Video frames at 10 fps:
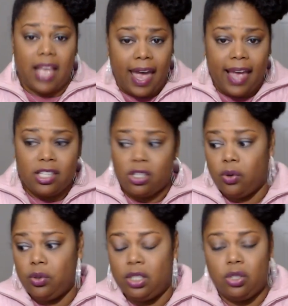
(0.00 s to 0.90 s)
I
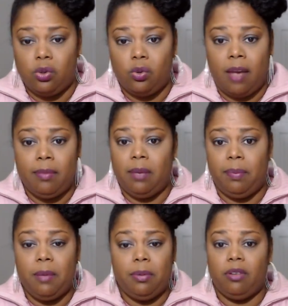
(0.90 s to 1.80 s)
certainly do. I mean,
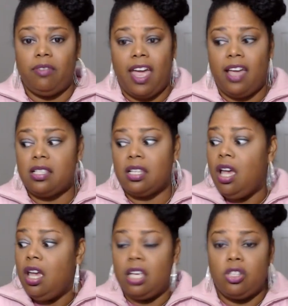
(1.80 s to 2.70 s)
people have asked,
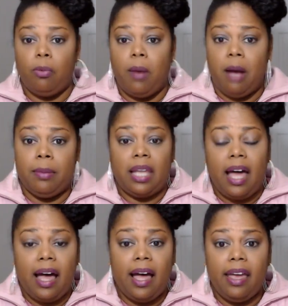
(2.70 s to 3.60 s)
is her mom
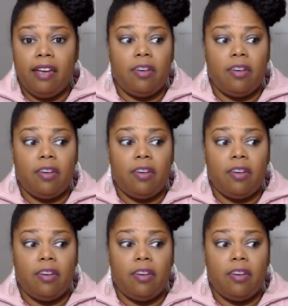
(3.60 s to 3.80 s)
alive?